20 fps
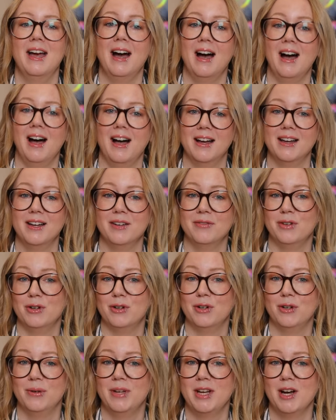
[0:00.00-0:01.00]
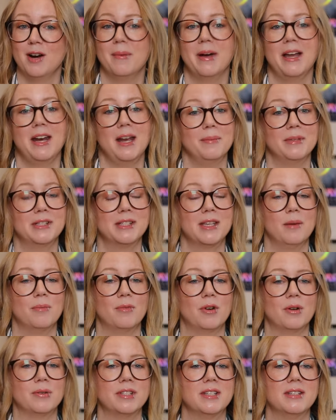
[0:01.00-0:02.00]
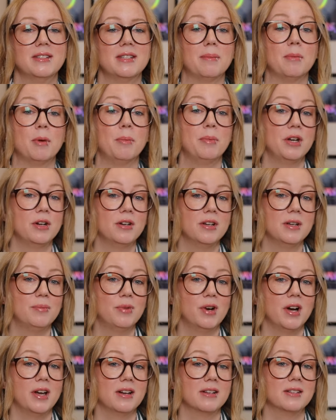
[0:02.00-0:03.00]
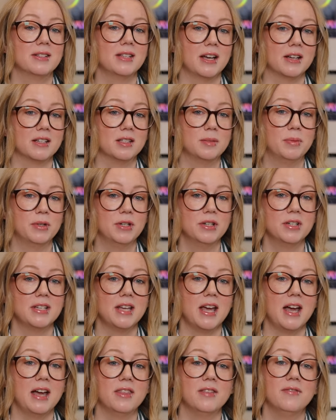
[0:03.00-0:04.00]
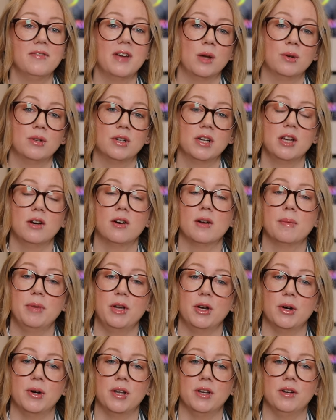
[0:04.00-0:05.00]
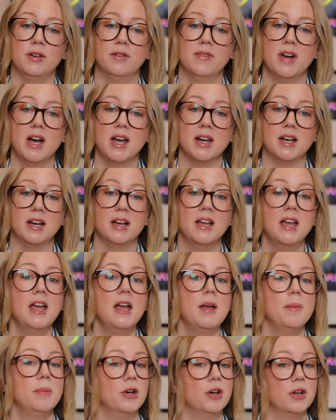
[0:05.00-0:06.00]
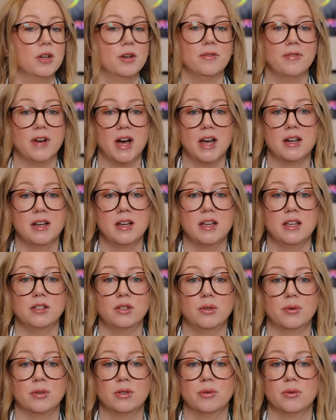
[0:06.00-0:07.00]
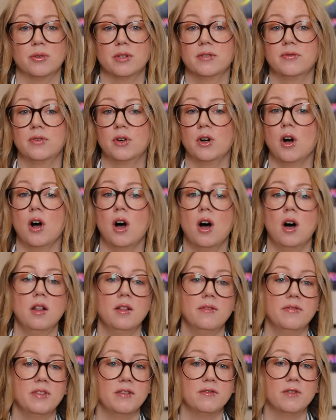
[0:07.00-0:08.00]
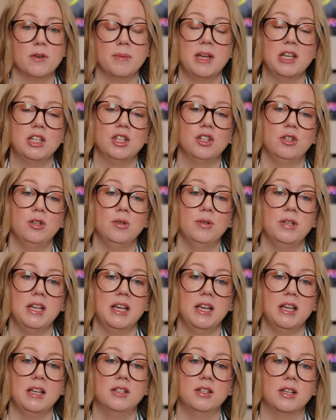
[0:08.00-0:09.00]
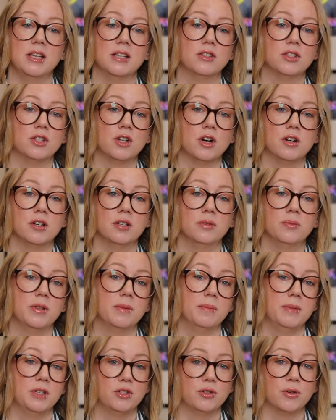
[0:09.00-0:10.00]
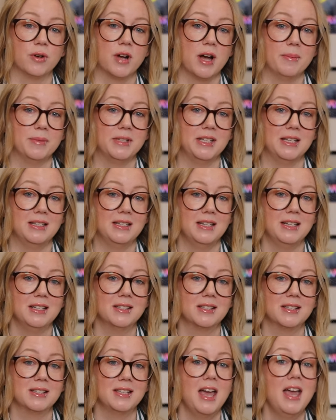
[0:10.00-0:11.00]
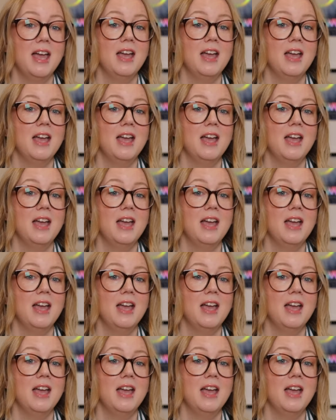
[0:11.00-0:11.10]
Hi, if you're new here, my name is Kim Rosas. I'm a period products expert and the founder here at Period Nirvana. Period Nirvana is your source for all of the information you need to get started with menstrual cups and discs.